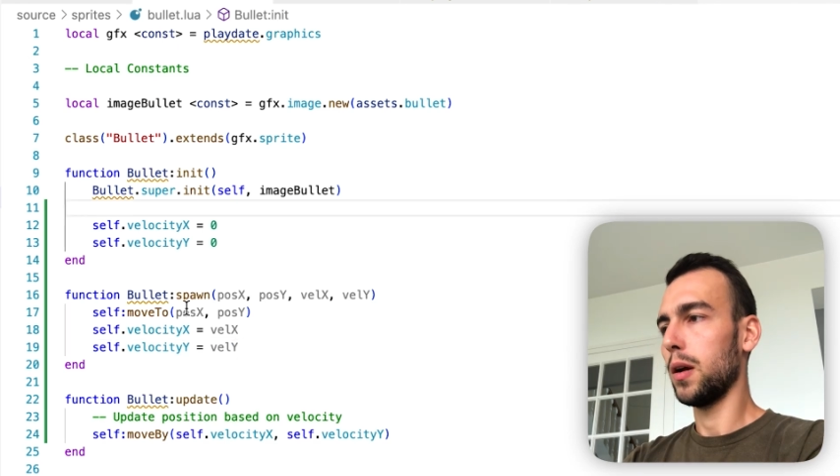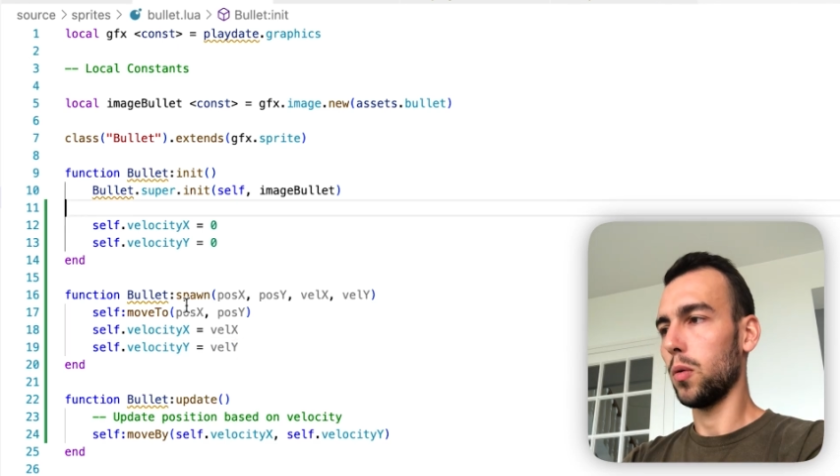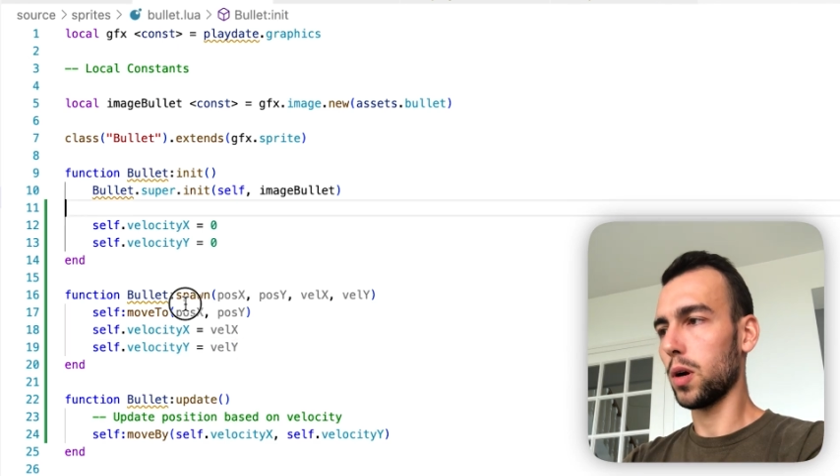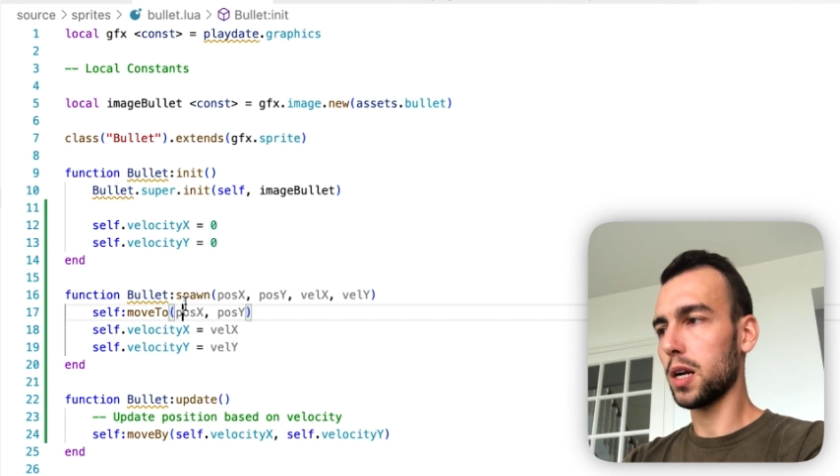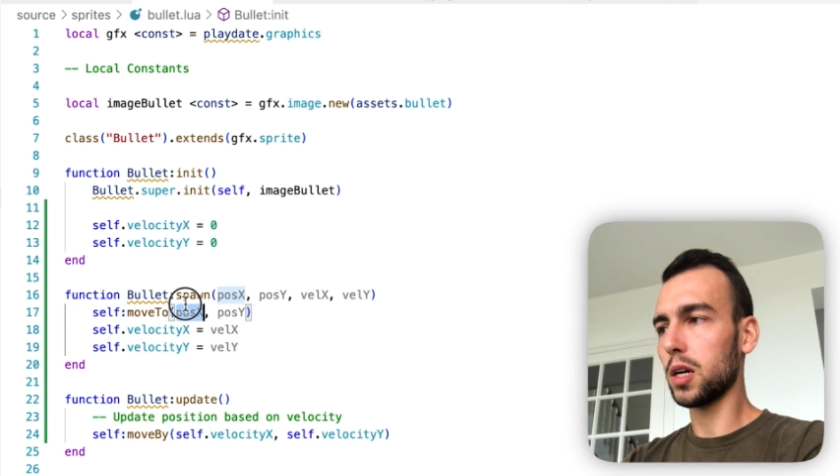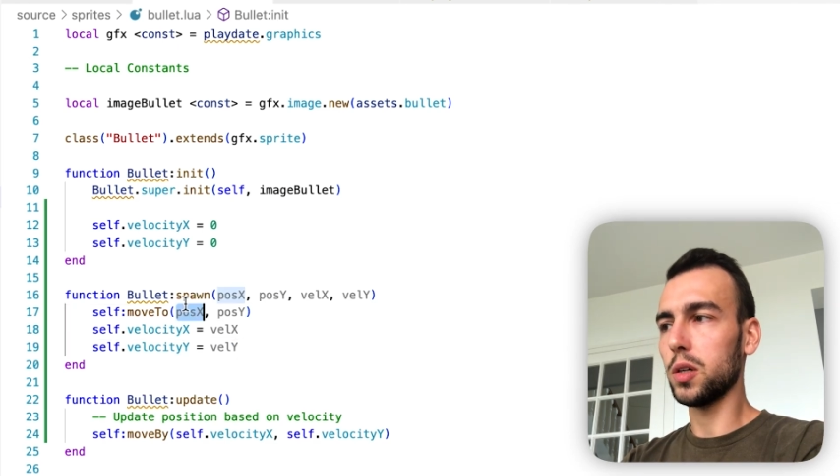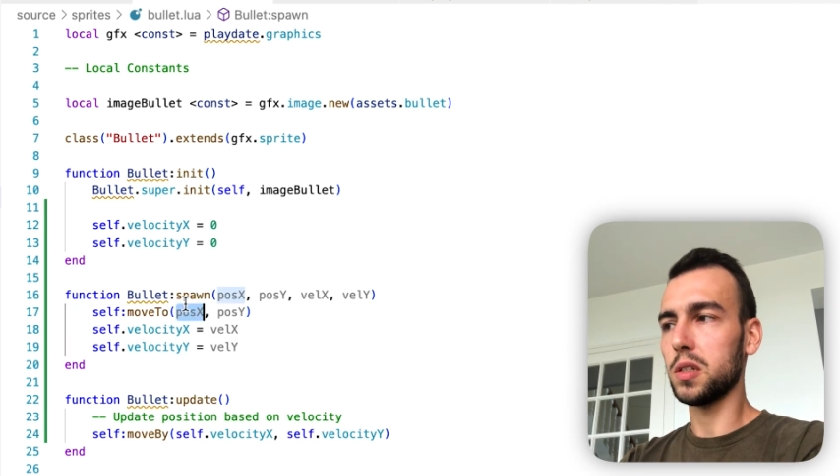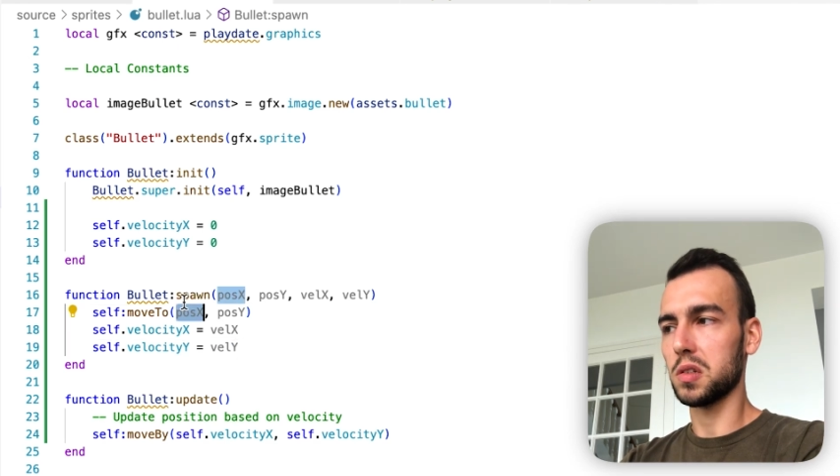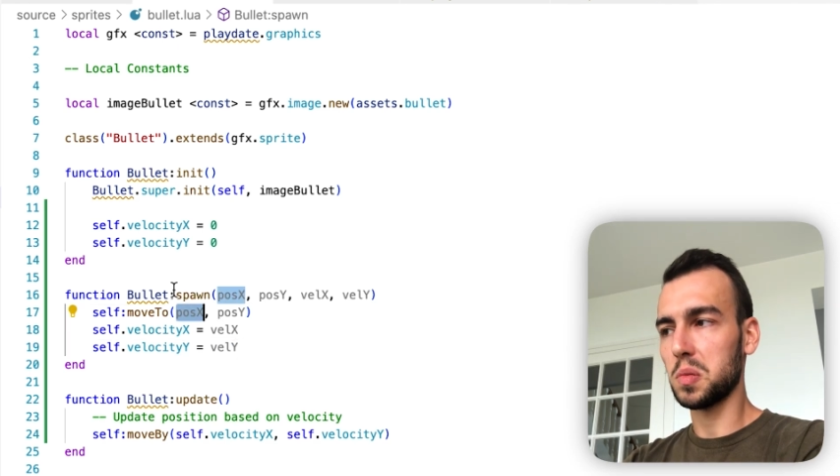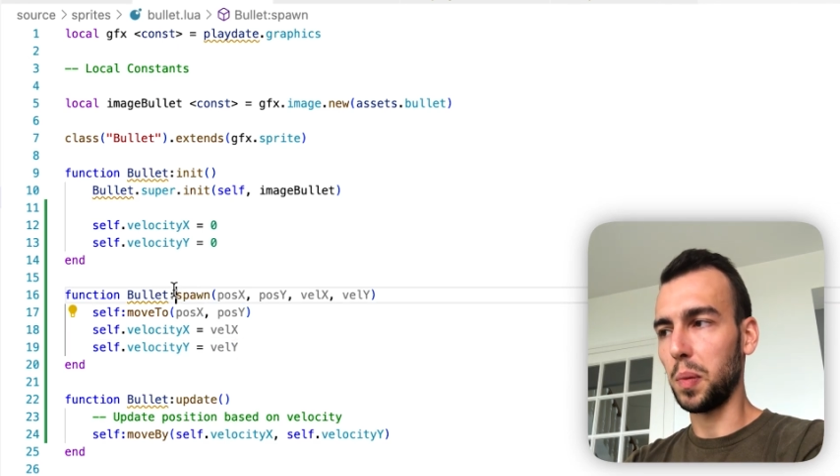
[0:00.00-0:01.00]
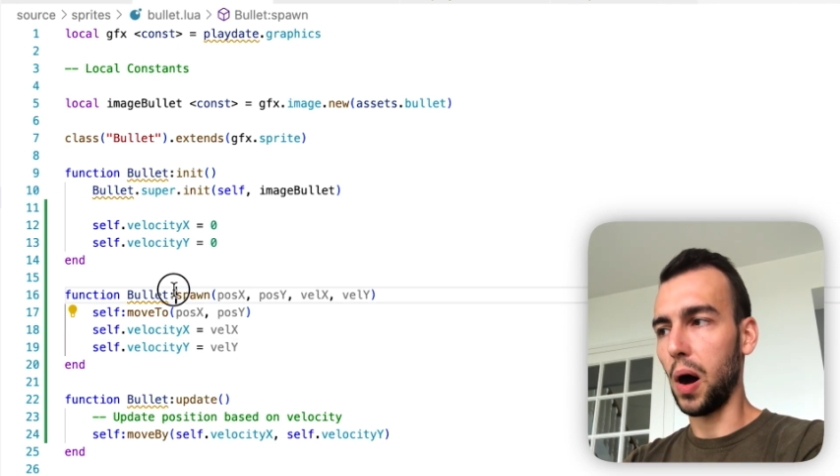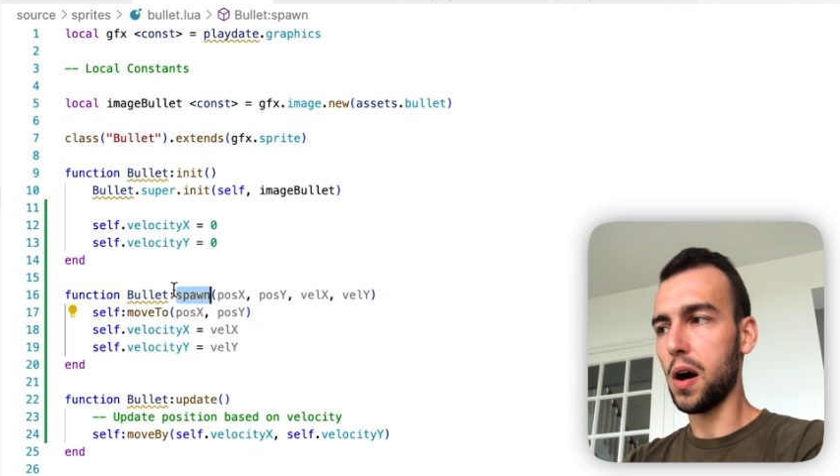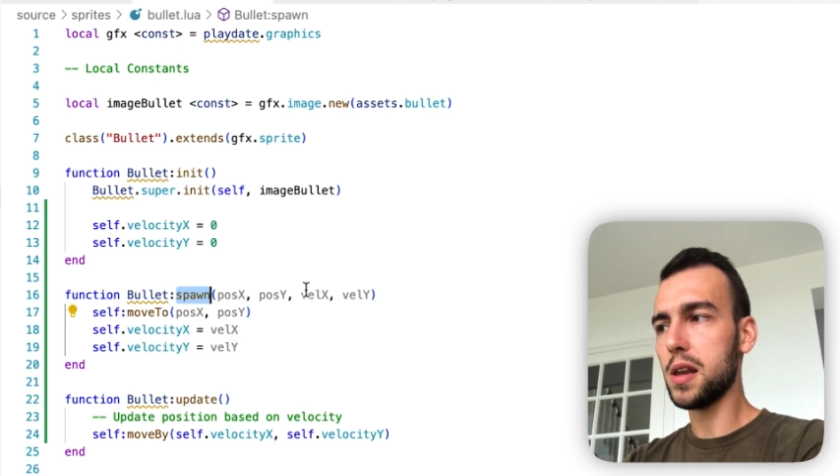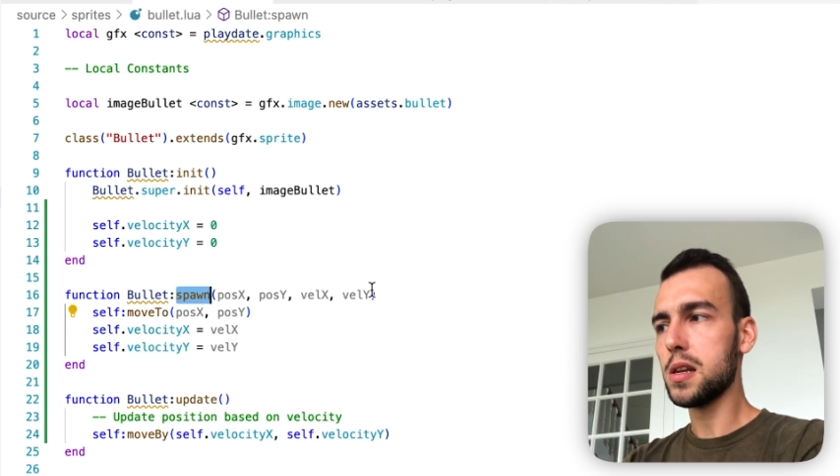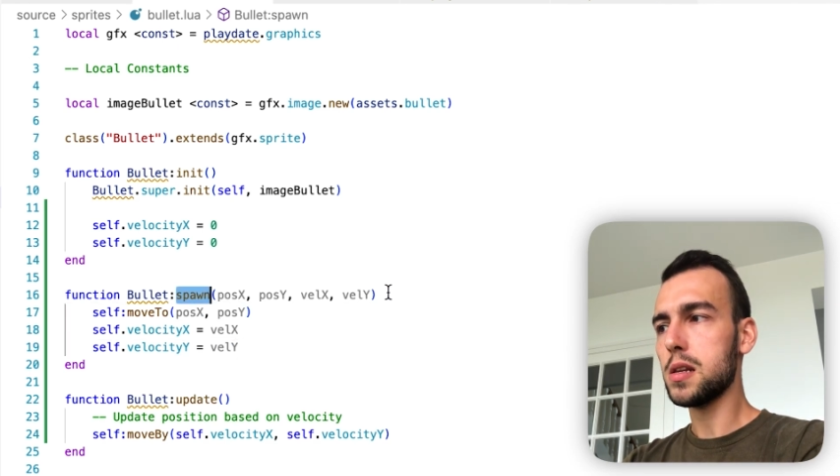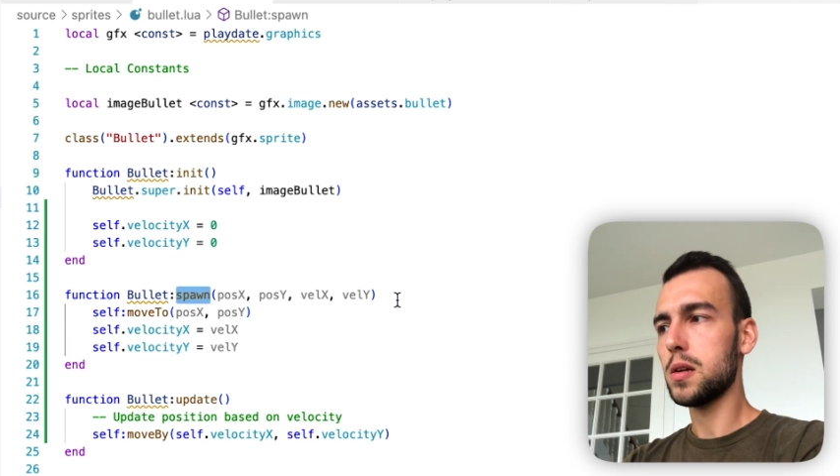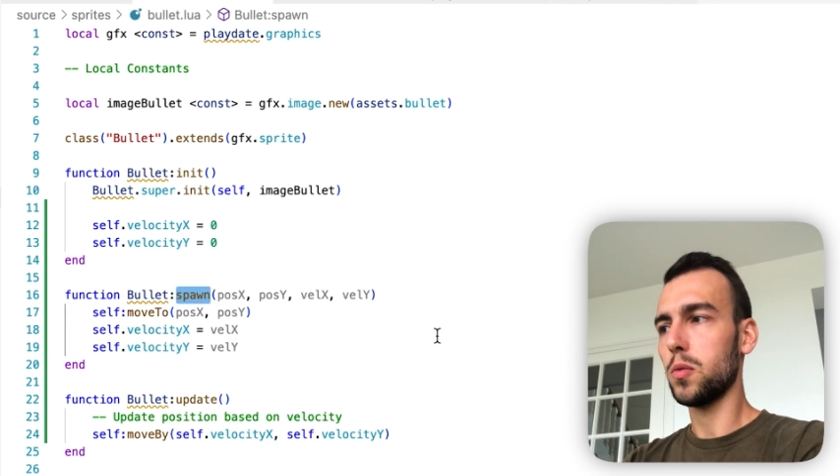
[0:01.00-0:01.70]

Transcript: We're gonna go into spawn.